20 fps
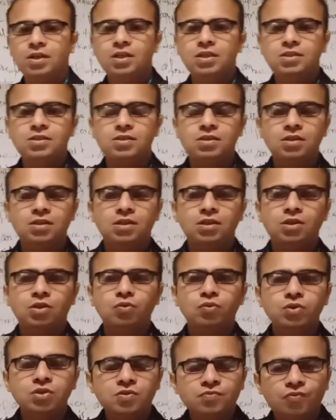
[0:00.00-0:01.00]
is
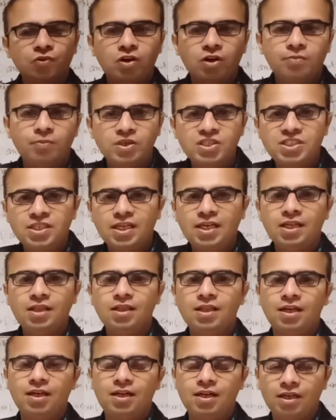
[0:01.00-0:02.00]
used for
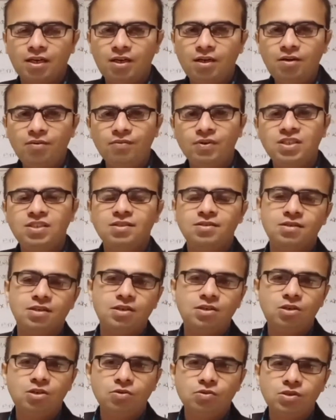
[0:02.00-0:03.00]
measuring the current which is
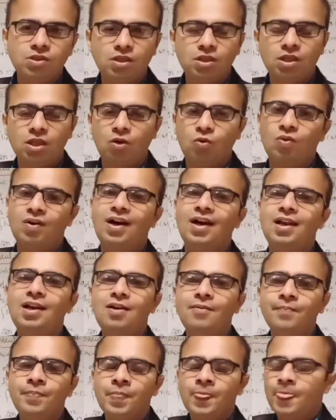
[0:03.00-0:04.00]
induced in the
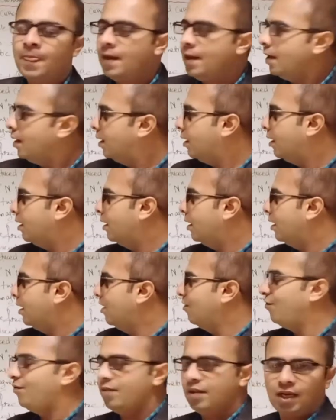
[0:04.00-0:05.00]
coil.
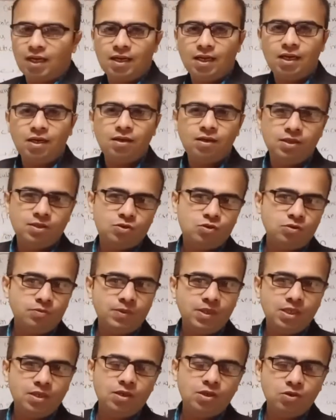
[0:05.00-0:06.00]
If the current is to
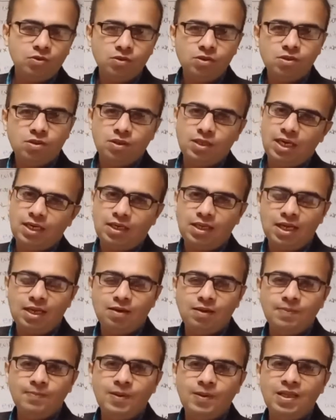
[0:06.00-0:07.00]
be induced, that
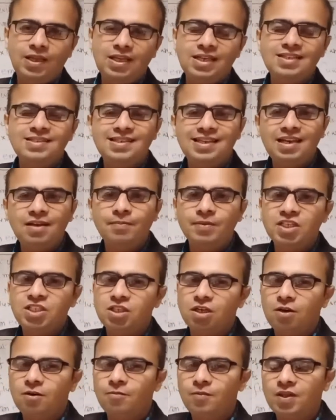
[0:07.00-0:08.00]
can be easily
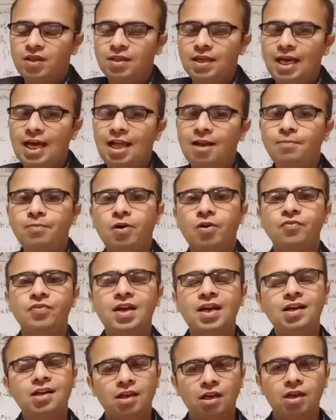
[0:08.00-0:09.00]
measured with the help of
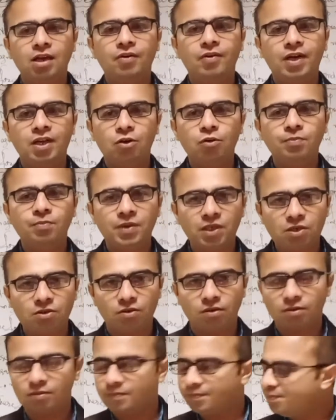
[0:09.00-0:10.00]
that
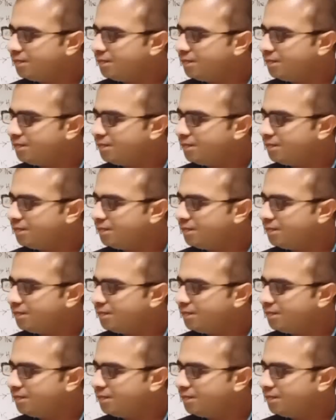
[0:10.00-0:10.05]
galvanometer.